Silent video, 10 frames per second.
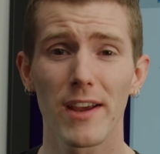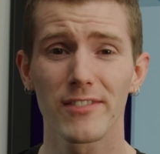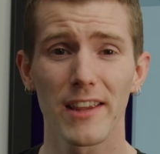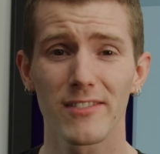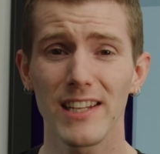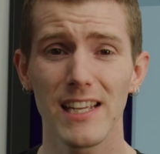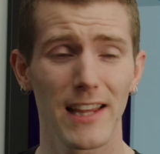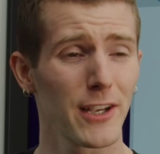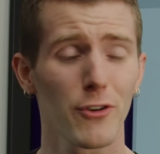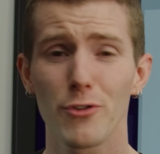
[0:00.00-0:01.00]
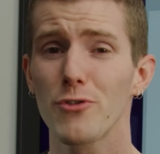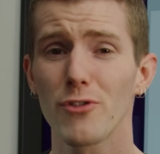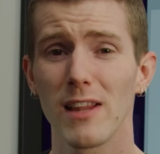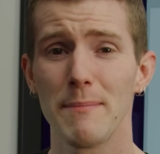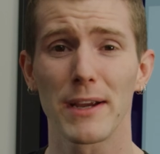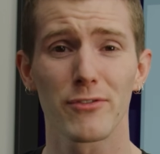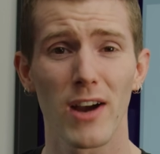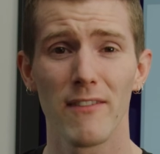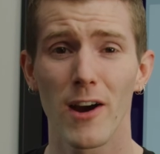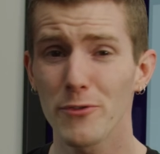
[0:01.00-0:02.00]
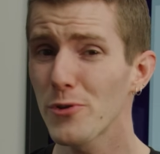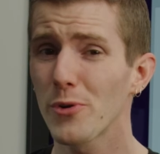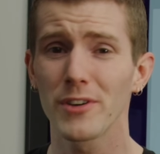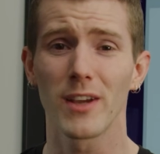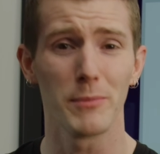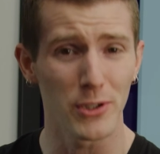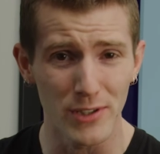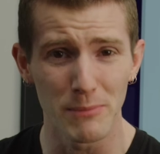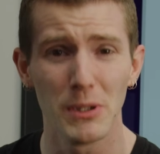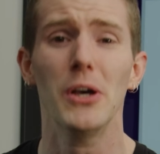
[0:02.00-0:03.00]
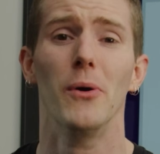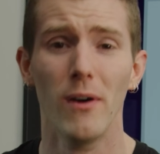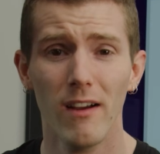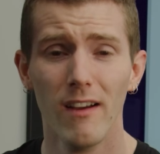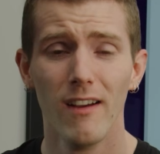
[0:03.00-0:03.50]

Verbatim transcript: S S D like a Crucial M X five hundred or a W D Blue.